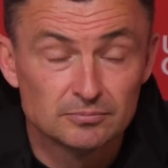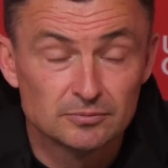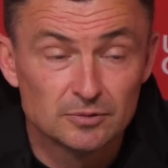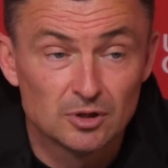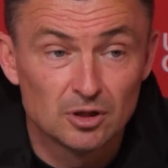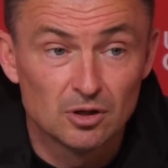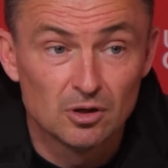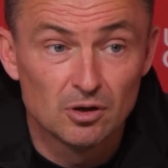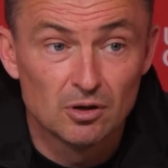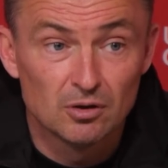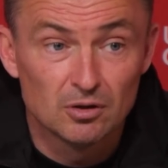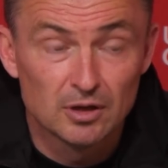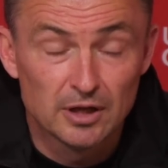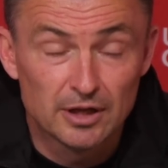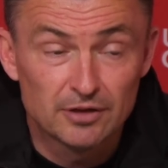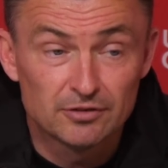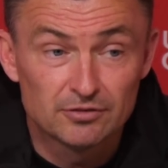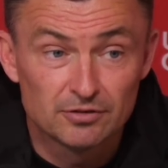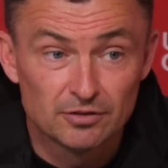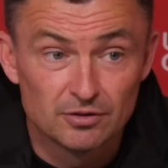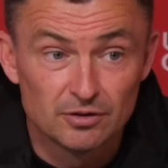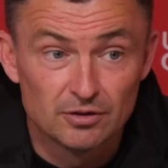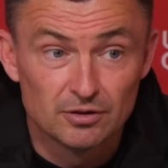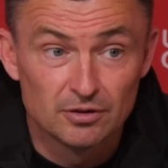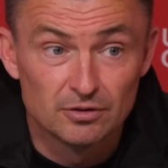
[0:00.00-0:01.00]
A lot
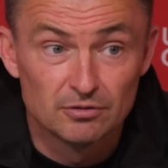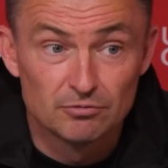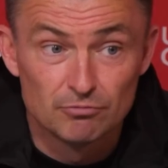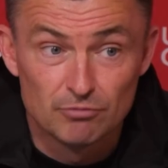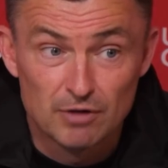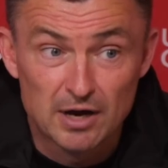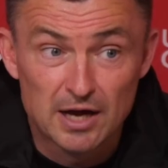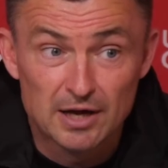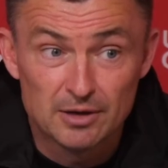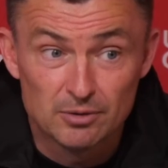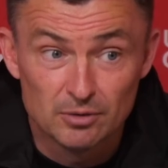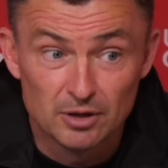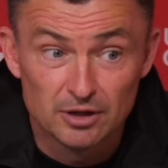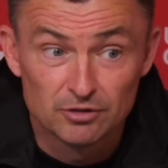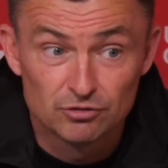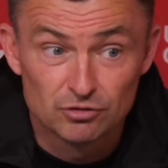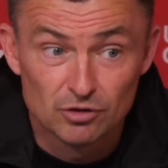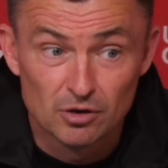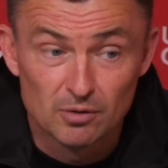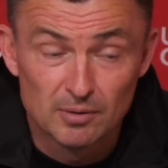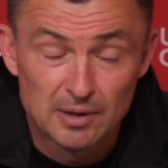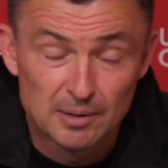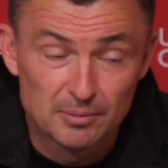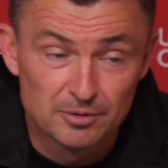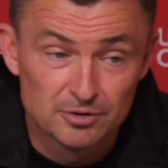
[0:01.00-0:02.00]
less, and rightly
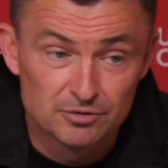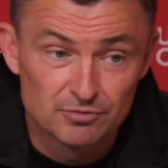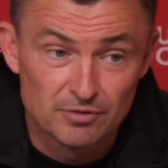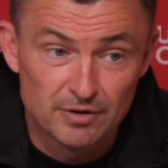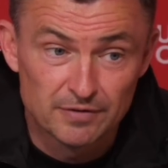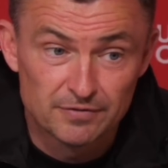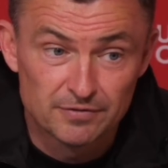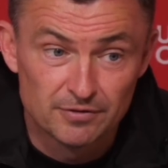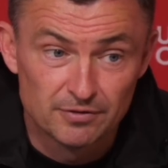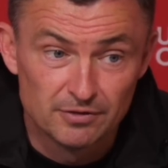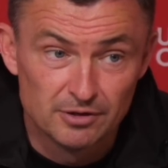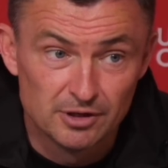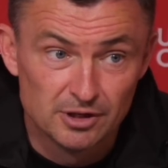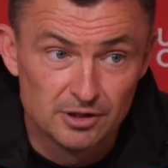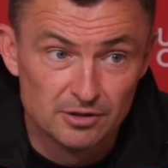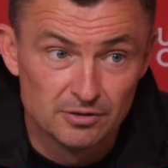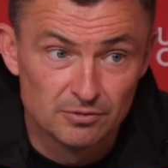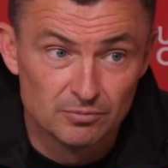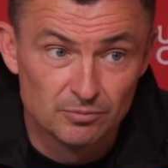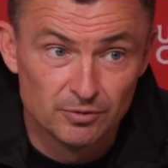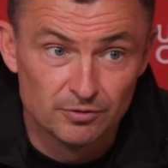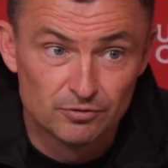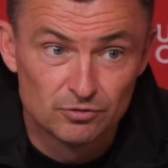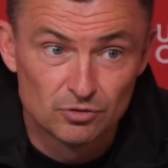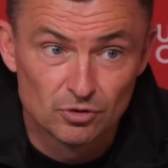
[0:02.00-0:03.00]
so, how it's refereed,
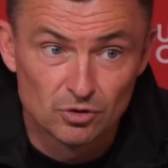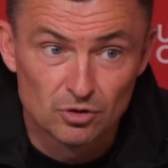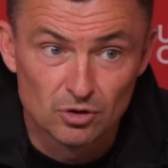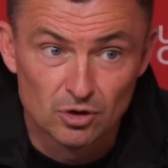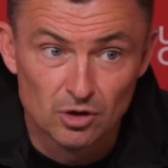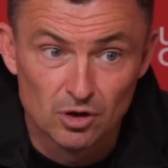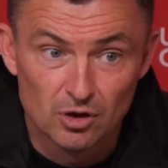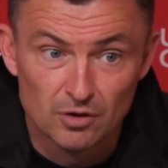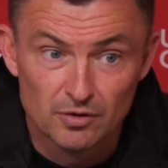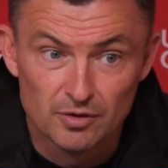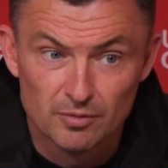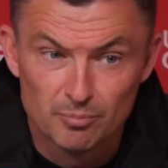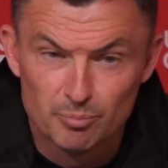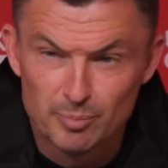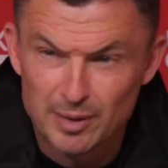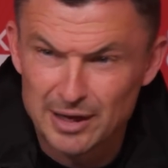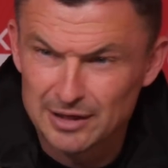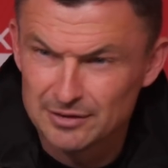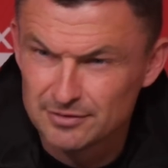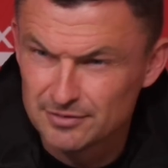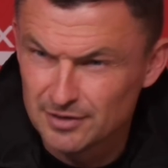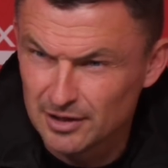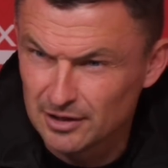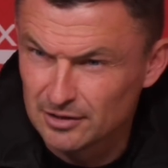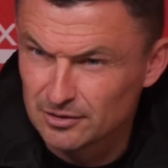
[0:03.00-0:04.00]
and we've took a lot of the
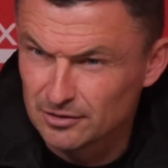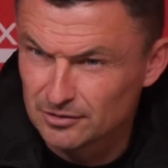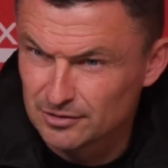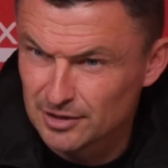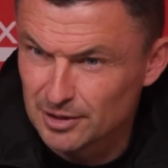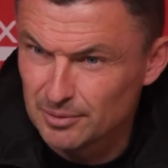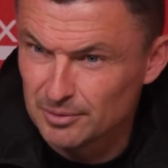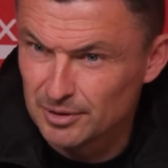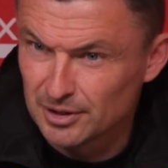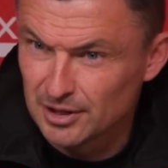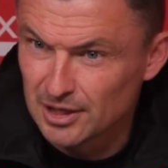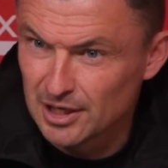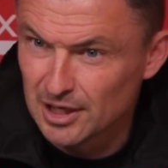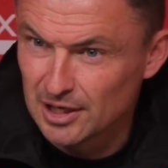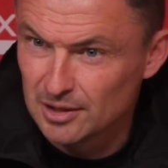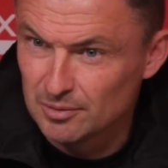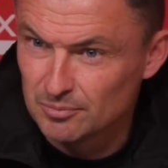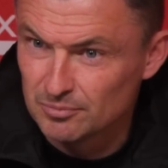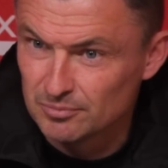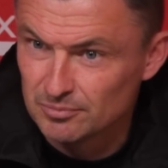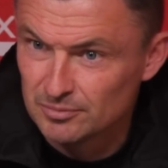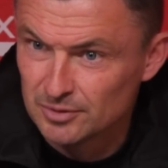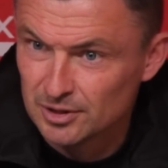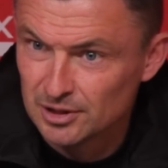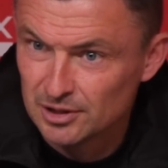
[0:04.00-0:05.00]
bad tackles out of the
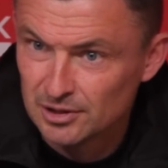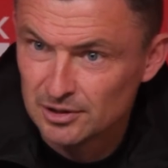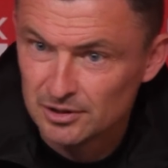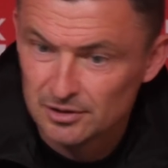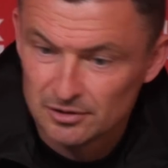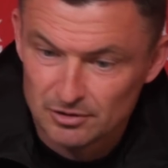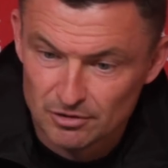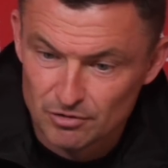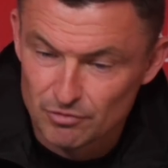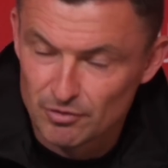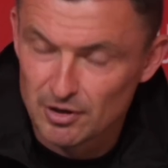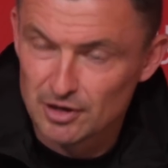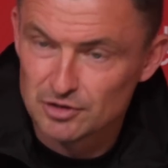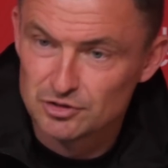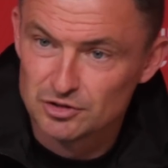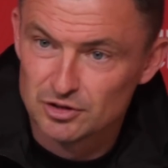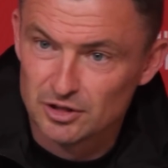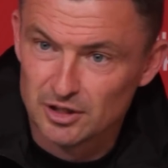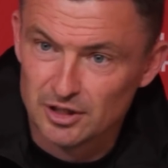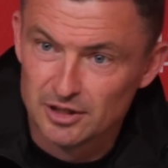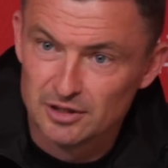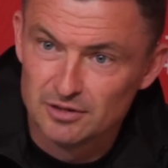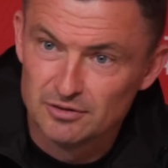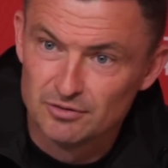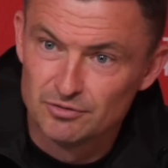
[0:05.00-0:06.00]
game
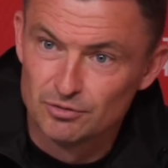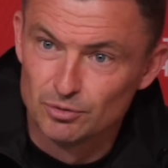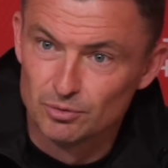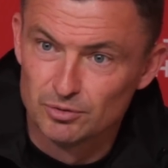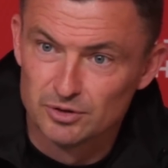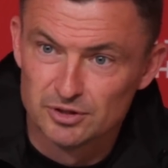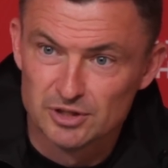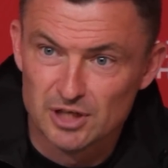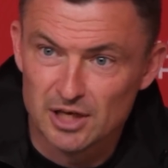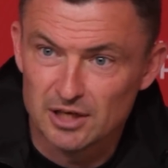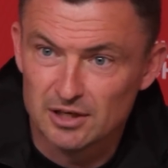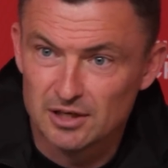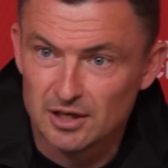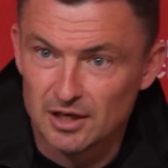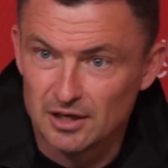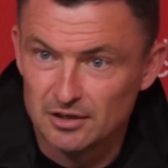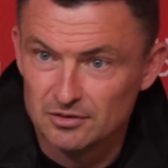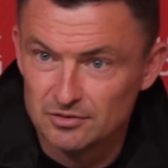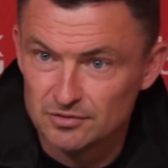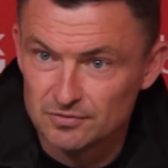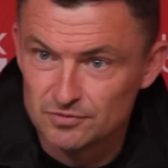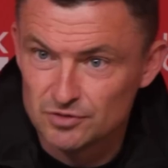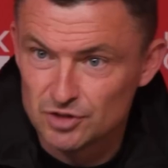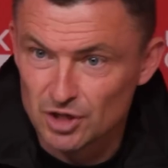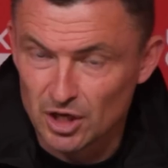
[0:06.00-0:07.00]
gradually through the
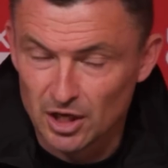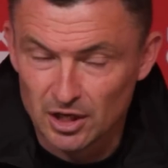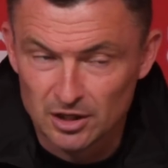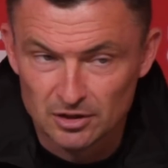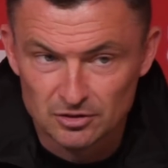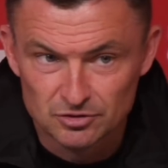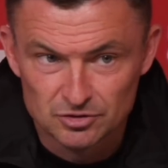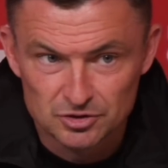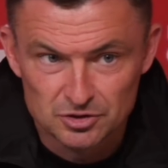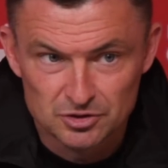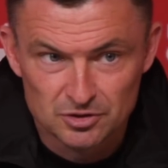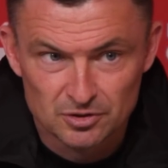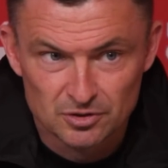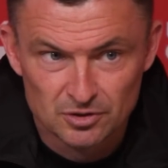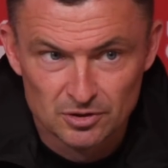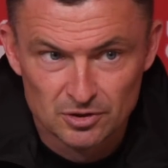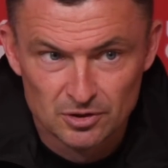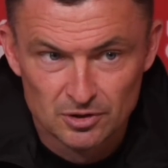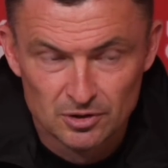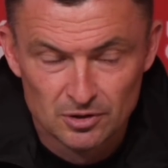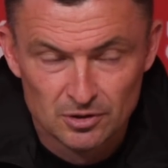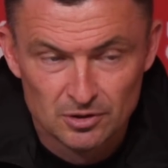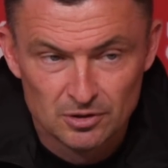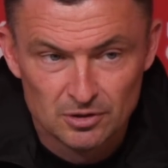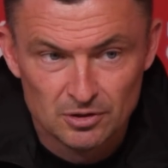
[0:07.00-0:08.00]
decades have changed,
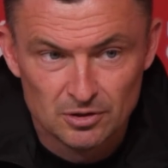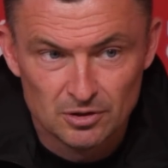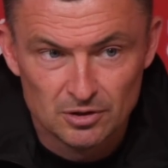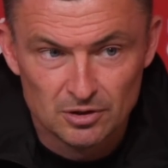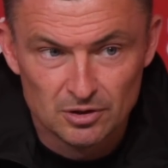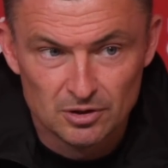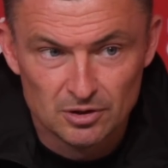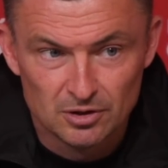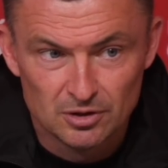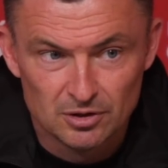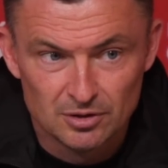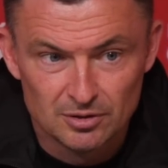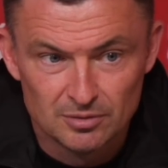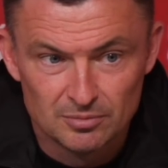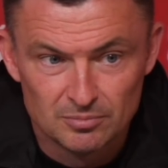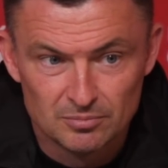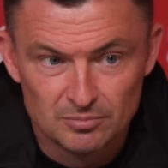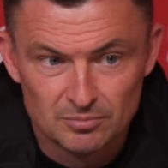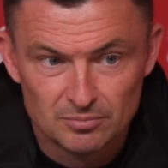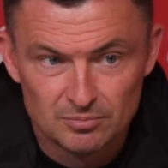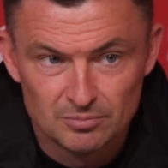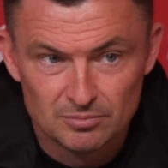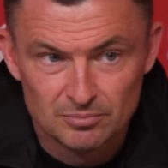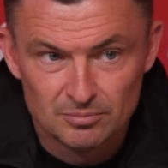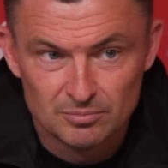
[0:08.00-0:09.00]

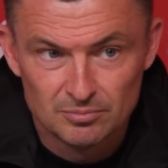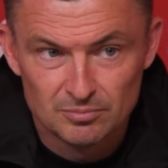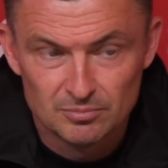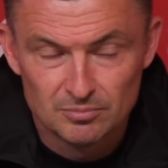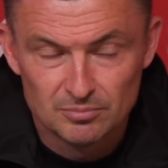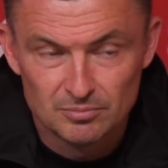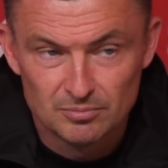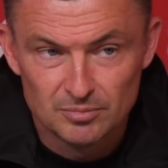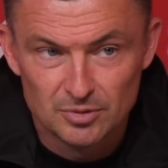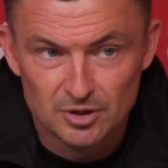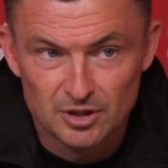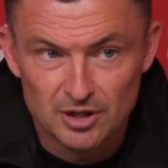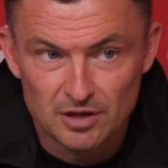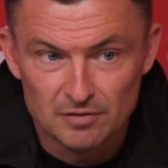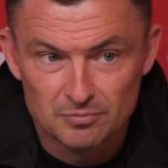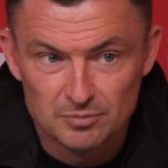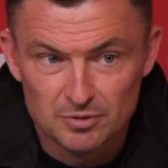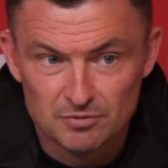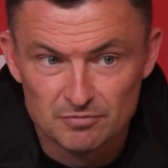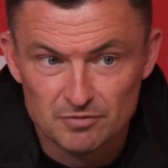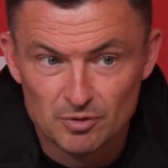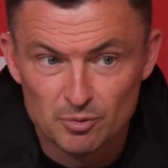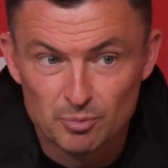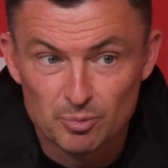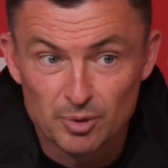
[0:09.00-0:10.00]
but they've
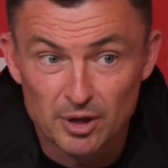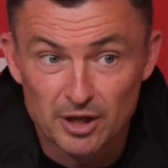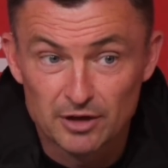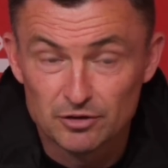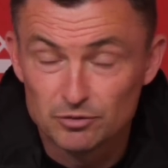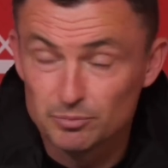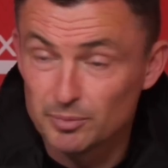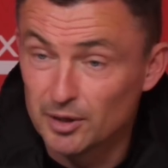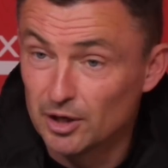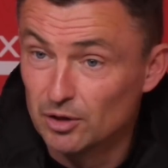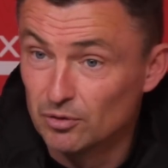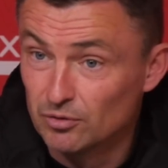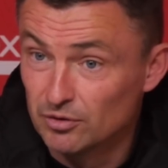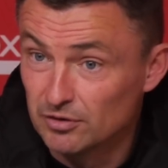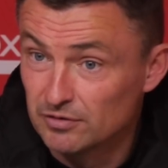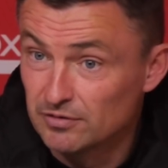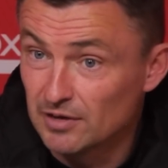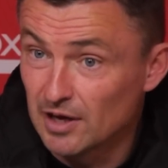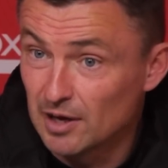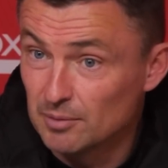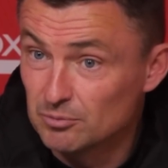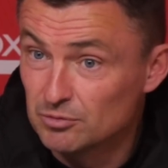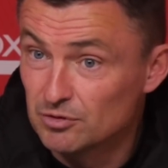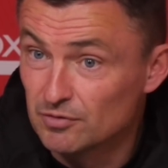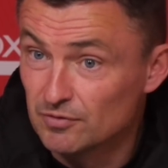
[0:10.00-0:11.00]
been replaced by other
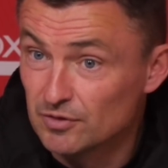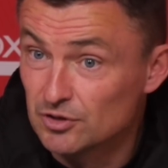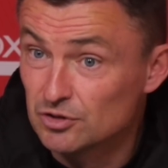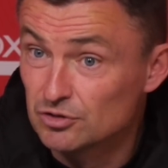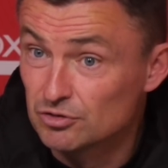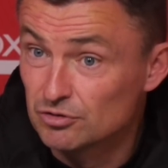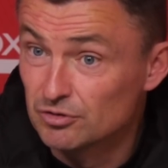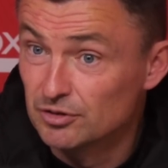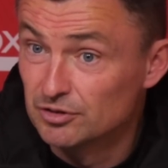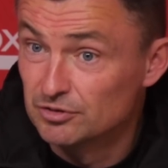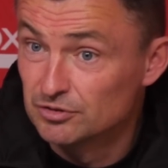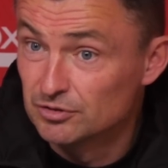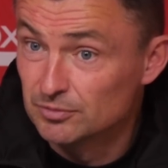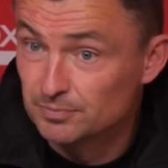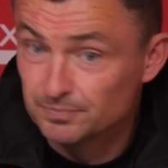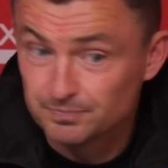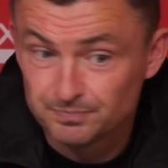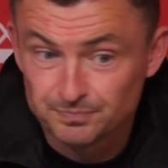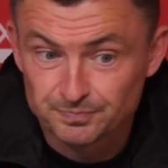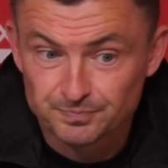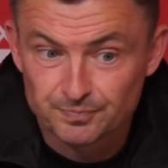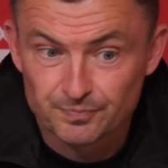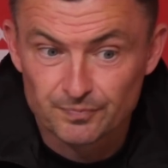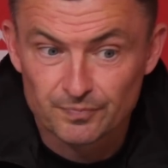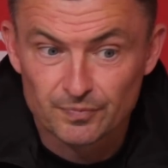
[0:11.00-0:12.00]
types of injuries,
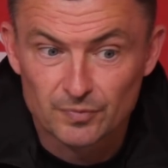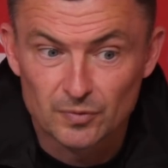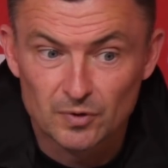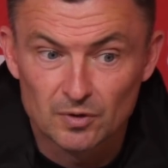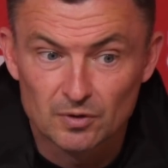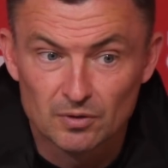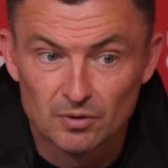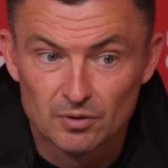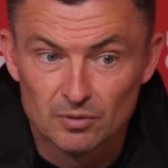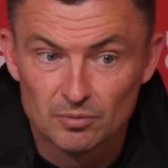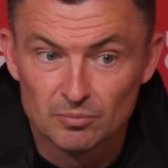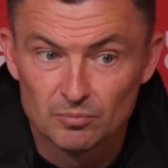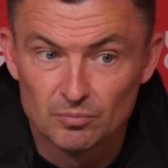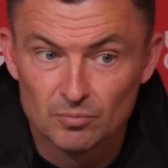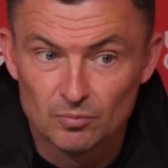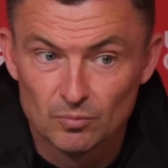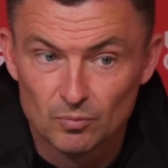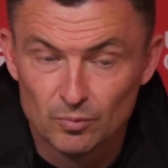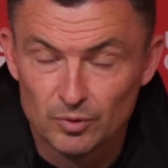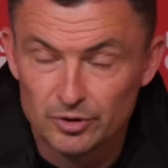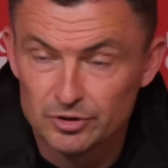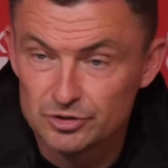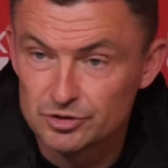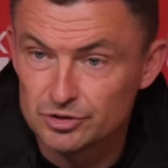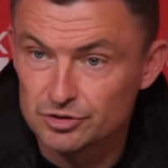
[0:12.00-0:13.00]

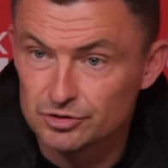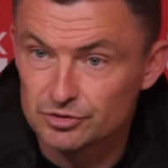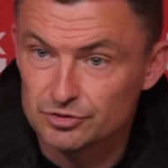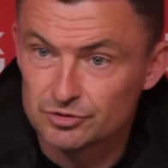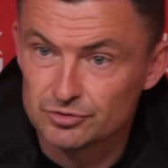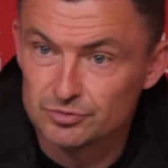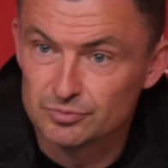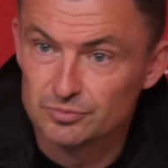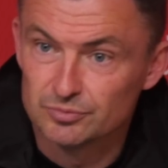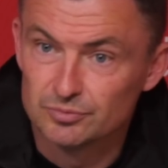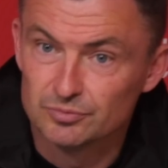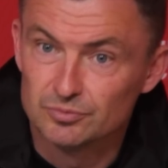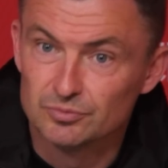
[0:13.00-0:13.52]
which is